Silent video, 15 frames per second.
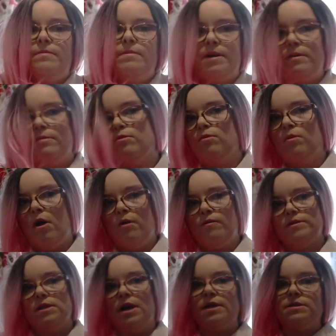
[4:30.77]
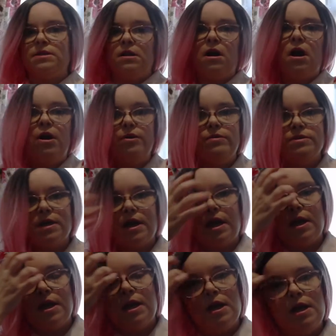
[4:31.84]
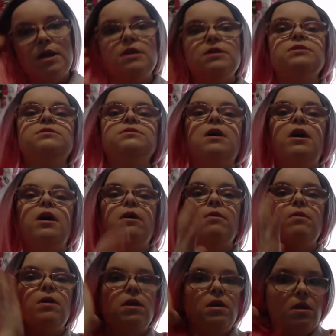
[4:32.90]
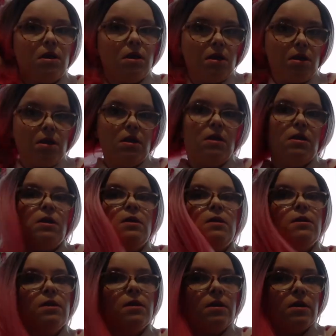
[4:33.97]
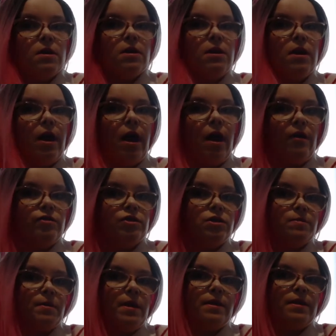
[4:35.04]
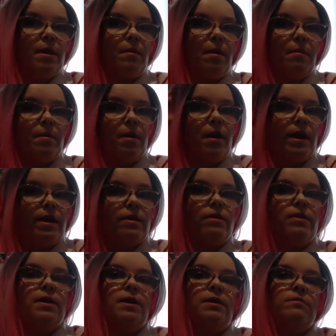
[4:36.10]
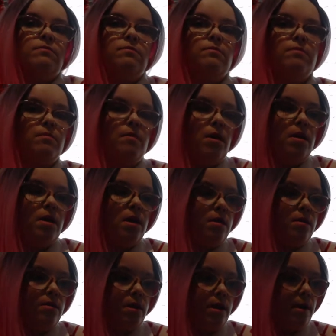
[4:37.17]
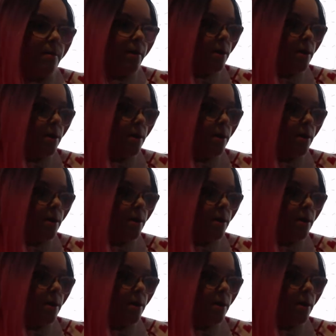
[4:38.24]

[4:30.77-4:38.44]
be oversized and cozy. So yeah, I've just picked them up like in like a bigger